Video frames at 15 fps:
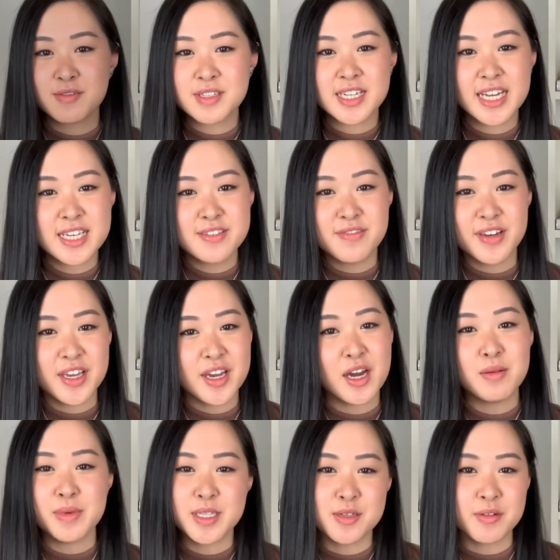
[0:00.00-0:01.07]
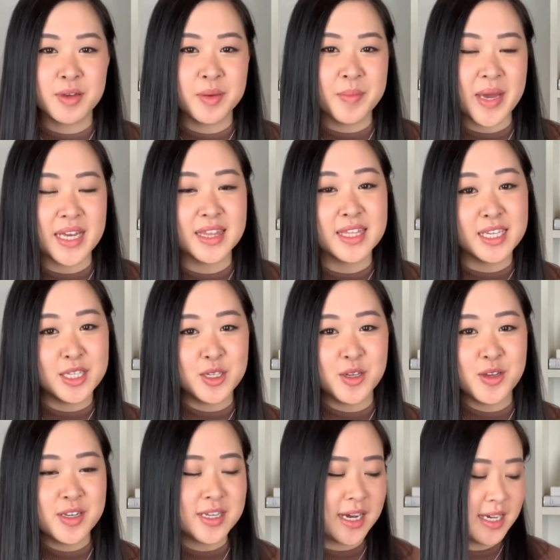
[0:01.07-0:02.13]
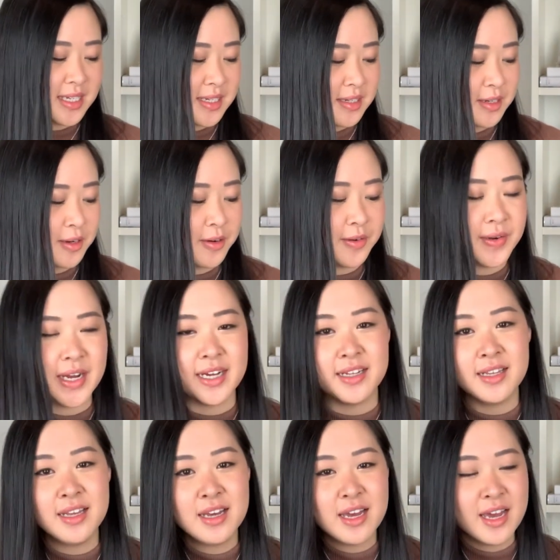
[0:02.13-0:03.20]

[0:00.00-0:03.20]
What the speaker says: today's video, I'll be talking about the new Dyson Corrale.